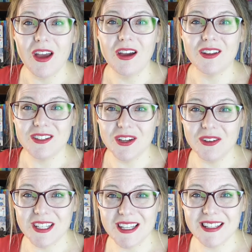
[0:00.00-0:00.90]

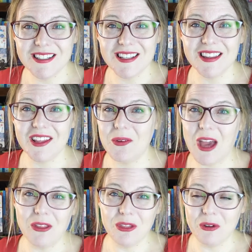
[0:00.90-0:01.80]
consultant that you
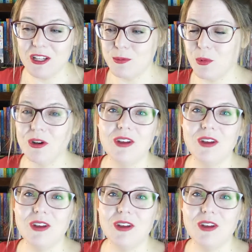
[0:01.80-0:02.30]
had through Usborne.